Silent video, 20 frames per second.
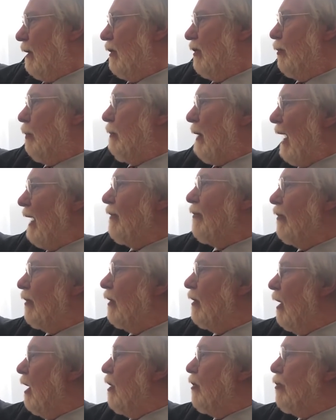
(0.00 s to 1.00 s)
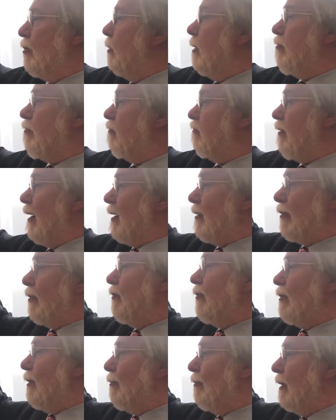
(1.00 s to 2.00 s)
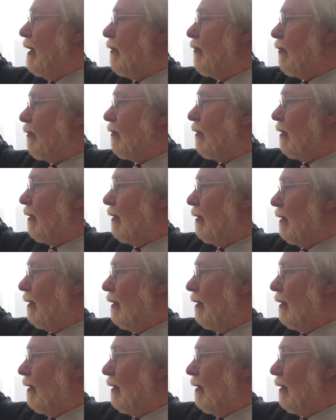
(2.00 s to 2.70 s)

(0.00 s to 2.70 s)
to pander to a fantasy risk.